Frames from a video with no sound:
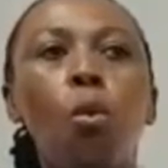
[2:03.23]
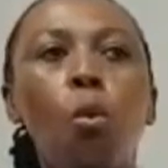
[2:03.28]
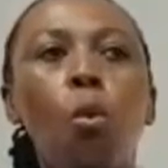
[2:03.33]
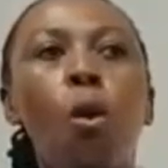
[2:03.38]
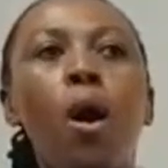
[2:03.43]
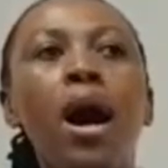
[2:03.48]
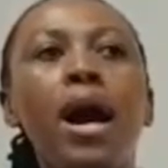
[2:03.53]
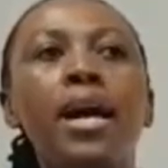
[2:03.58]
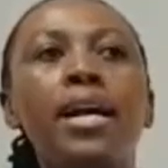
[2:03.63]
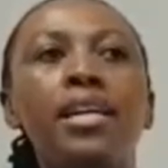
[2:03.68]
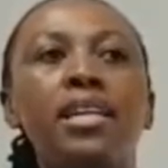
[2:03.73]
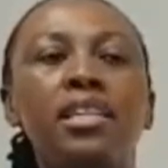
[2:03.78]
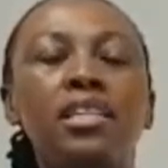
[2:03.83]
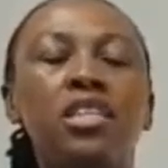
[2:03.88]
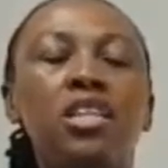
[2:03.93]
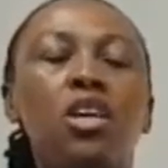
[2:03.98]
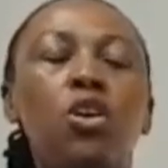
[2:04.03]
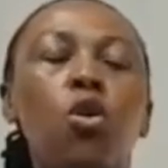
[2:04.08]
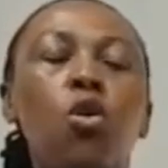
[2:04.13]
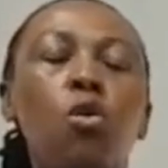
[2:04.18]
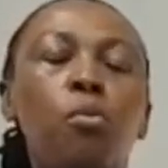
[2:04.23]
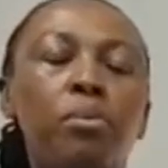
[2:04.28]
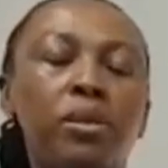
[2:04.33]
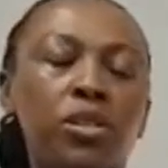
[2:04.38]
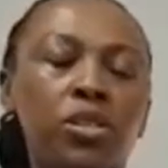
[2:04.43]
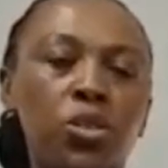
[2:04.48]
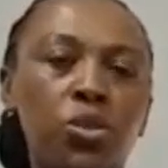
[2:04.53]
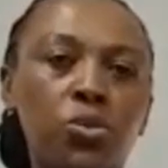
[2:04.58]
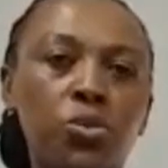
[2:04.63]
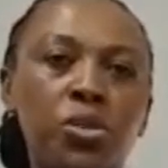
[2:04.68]
why is the
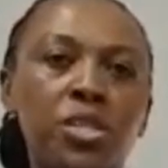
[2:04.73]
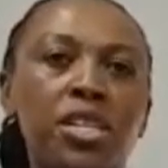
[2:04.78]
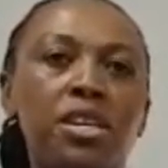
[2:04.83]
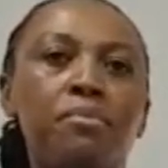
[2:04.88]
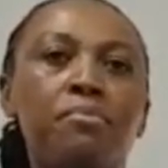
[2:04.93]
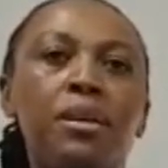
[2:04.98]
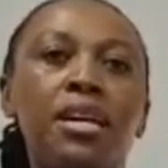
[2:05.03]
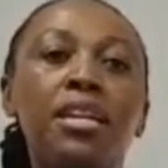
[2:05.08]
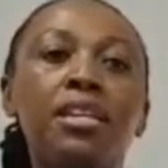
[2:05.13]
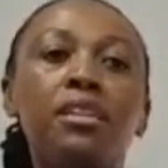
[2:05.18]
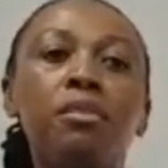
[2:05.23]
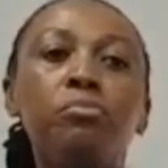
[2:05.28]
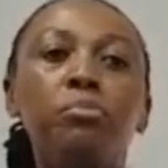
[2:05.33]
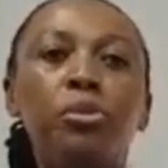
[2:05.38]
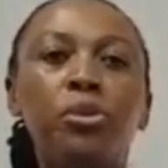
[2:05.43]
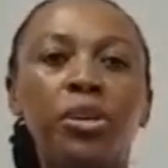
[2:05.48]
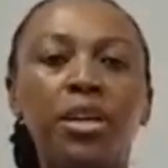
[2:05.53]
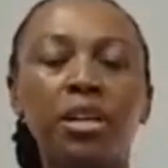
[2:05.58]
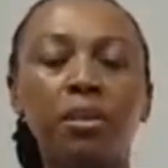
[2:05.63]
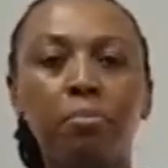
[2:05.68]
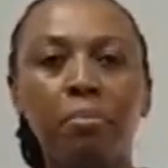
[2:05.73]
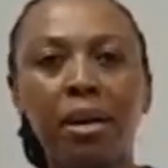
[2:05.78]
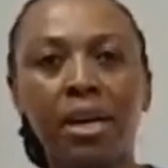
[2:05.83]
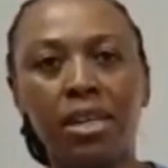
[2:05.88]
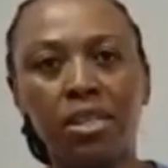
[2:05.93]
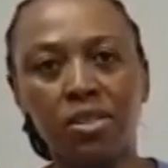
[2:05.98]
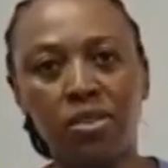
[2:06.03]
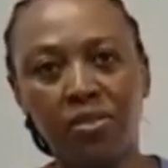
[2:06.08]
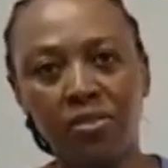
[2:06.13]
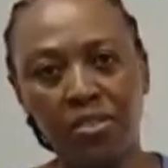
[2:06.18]
corpus luteum an important
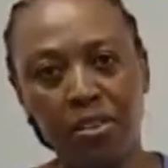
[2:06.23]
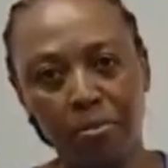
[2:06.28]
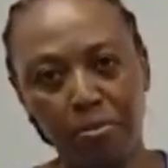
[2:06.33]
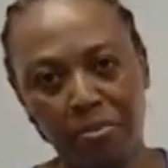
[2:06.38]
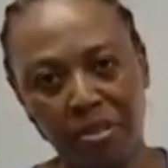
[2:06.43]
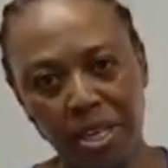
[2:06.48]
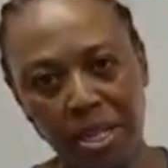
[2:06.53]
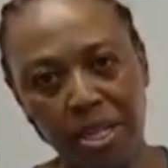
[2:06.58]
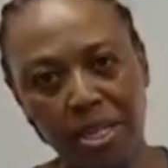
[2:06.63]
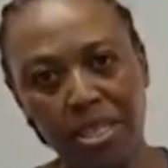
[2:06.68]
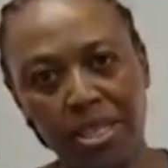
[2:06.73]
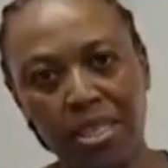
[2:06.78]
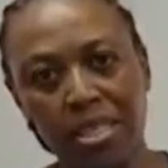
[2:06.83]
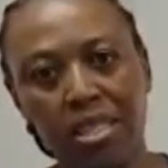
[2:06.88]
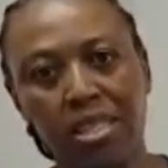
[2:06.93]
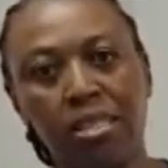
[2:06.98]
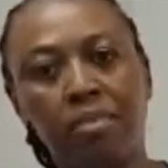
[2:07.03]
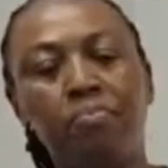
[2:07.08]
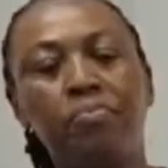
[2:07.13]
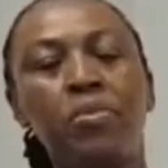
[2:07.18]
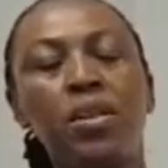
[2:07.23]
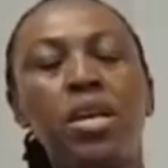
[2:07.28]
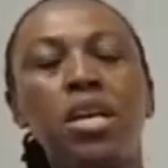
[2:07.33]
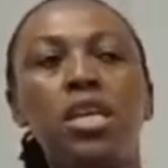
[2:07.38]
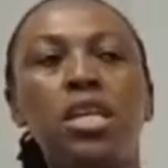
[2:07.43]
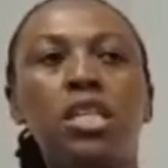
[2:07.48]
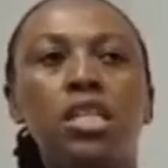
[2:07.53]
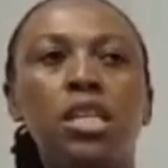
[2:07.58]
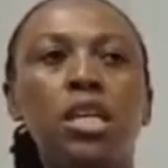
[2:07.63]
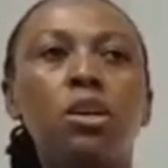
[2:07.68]
part of the pregnancy.
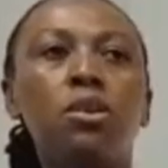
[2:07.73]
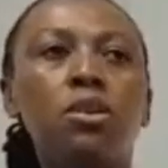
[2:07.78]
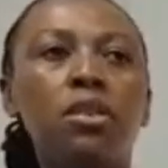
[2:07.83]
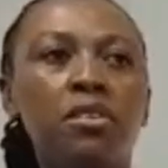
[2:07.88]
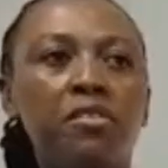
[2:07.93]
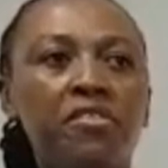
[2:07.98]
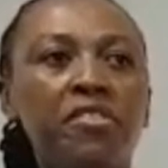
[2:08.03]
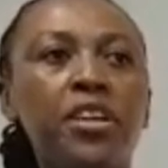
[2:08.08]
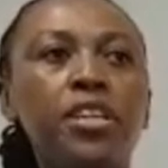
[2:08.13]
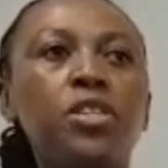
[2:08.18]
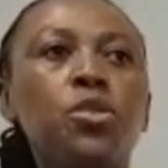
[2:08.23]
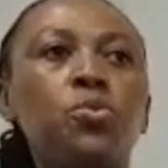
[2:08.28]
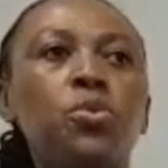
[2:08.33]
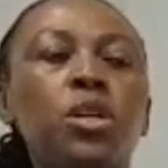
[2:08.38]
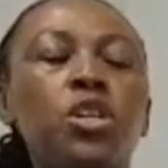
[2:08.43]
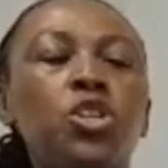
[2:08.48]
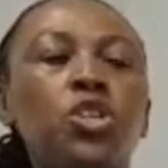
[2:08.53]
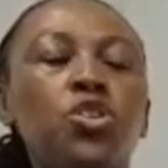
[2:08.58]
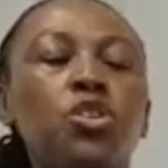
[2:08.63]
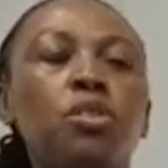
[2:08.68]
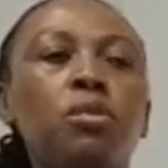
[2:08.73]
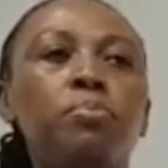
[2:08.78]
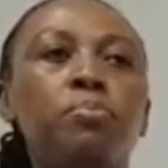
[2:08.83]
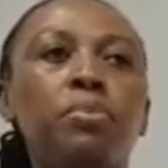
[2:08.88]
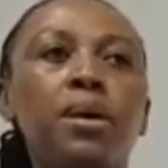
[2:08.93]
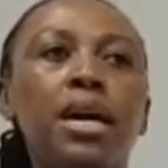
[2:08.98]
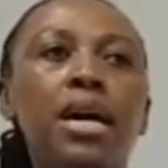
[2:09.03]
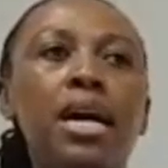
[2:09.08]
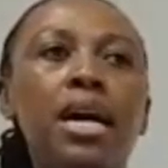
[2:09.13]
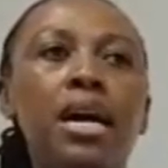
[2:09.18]
So the first
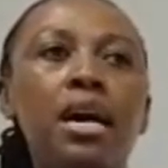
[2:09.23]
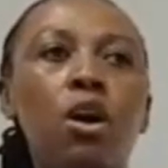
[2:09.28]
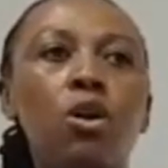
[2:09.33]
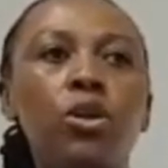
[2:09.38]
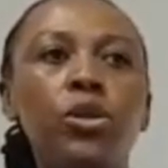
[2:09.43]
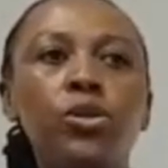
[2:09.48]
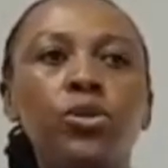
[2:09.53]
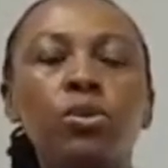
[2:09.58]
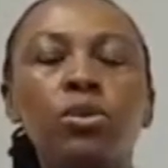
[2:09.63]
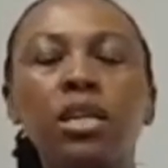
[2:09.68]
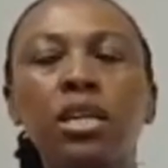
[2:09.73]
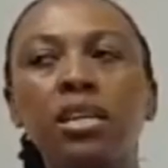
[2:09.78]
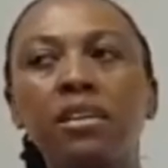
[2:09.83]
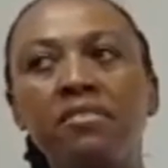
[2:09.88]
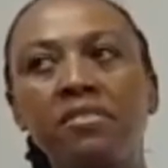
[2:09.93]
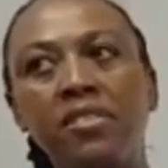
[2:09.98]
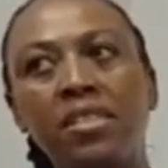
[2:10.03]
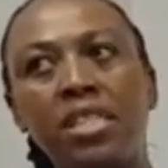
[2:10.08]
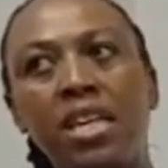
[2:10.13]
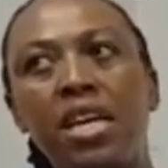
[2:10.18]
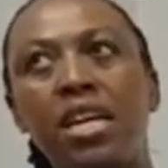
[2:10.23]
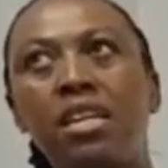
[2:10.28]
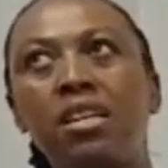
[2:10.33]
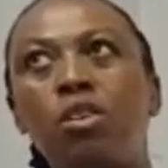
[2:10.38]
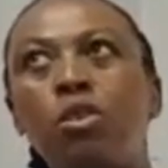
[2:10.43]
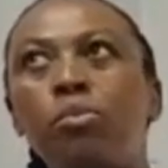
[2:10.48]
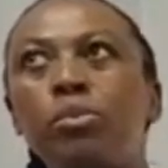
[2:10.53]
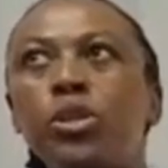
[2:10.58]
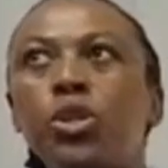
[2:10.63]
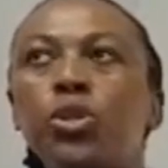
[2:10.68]
workshop also gives
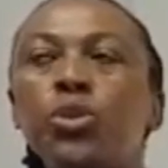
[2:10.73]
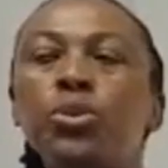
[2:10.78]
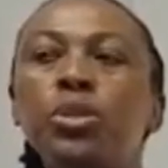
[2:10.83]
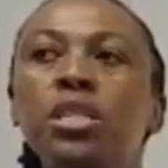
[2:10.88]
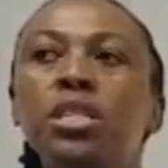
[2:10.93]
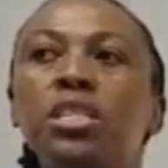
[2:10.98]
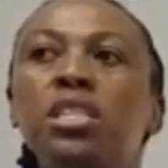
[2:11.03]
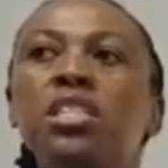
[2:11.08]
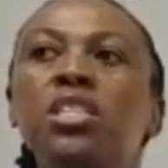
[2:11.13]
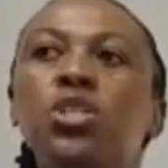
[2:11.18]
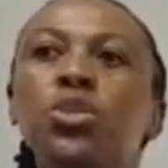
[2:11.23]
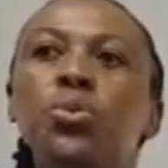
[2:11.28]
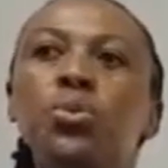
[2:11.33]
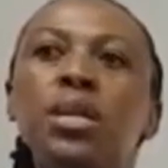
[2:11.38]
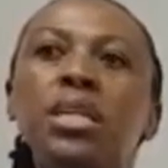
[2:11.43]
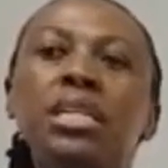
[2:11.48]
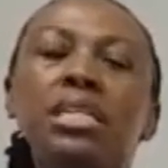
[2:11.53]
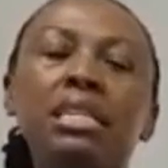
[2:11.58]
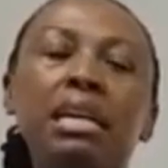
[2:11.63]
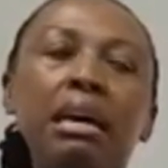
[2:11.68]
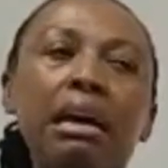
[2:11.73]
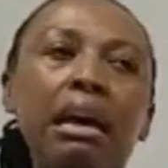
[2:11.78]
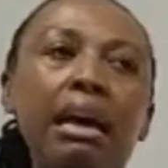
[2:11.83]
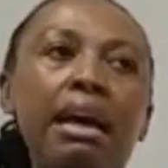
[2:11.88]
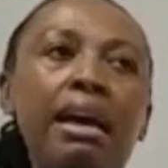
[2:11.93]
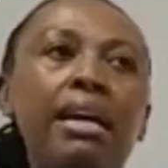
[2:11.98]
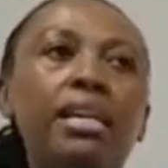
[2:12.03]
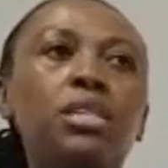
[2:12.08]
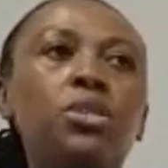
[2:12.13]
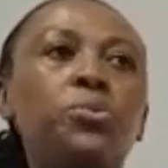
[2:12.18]
an opportunity to
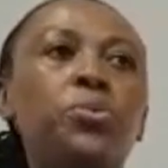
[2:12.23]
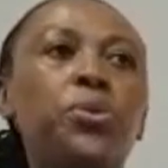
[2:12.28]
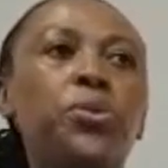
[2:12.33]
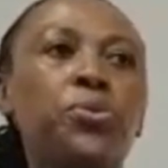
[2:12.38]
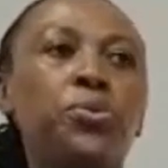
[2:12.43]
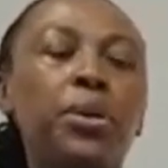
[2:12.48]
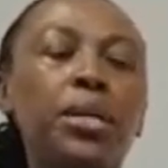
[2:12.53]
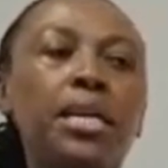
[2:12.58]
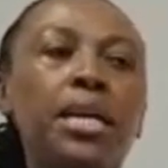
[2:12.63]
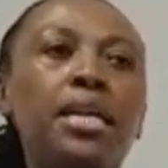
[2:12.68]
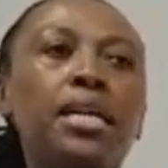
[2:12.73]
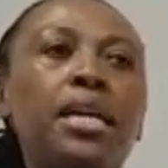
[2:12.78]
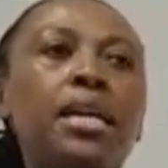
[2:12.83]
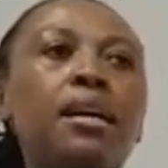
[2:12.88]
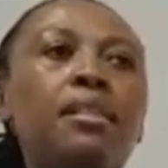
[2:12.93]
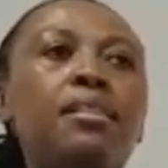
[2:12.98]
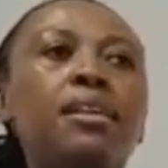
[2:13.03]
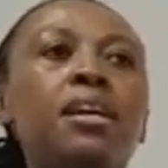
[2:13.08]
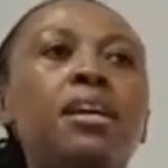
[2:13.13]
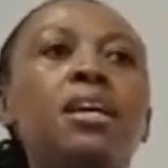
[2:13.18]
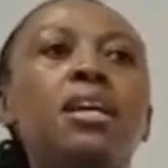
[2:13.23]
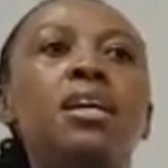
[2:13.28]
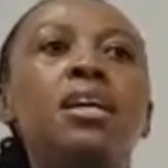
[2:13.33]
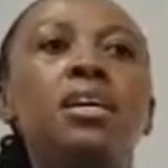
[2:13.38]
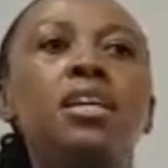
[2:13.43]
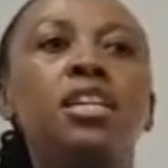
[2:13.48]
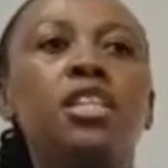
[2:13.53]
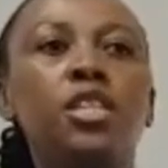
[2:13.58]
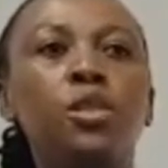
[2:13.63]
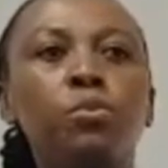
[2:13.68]
interact with one another.
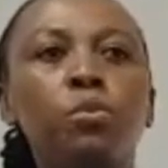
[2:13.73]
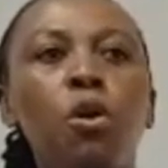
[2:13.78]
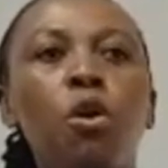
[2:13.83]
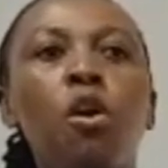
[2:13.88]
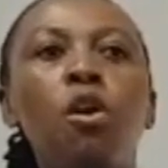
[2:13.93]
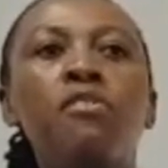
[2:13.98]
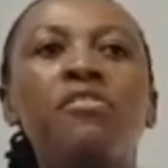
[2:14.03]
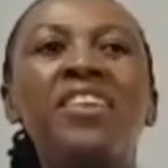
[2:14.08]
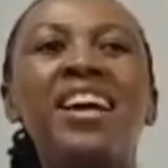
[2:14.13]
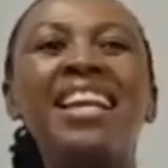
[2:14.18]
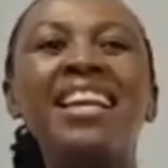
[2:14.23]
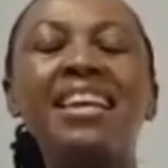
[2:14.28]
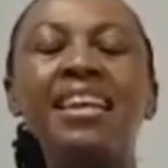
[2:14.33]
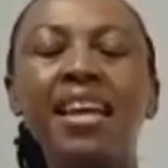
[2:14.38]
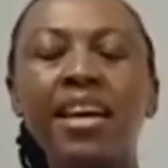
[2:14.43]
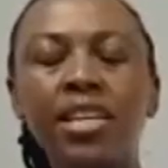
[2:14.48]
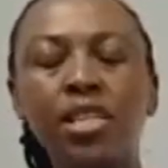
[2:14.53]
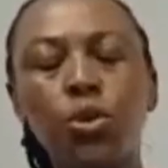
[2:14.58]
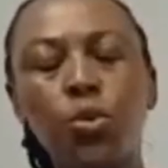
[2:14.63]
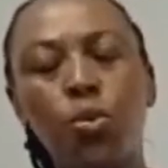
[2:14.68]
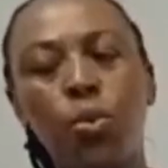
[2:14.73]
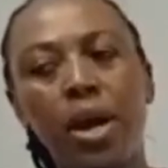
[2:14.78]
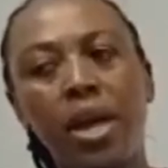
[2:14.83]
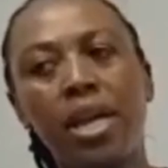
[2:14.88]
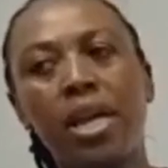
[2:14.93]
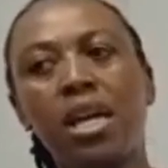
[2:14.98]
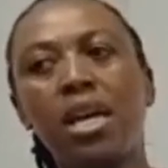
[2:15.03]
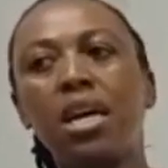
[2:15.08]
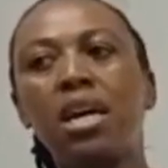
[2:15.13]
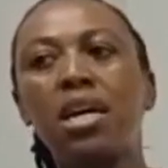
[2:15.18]
It's more of a
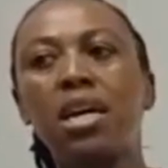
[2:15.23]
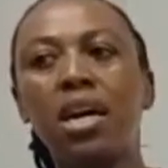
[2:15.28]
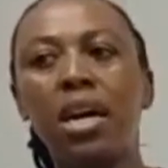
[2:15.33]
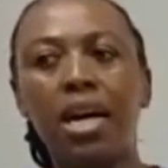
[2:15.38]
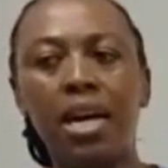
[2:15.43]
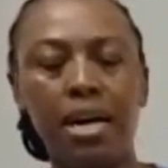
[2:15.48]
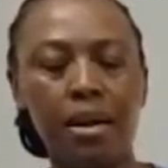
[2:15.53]
networking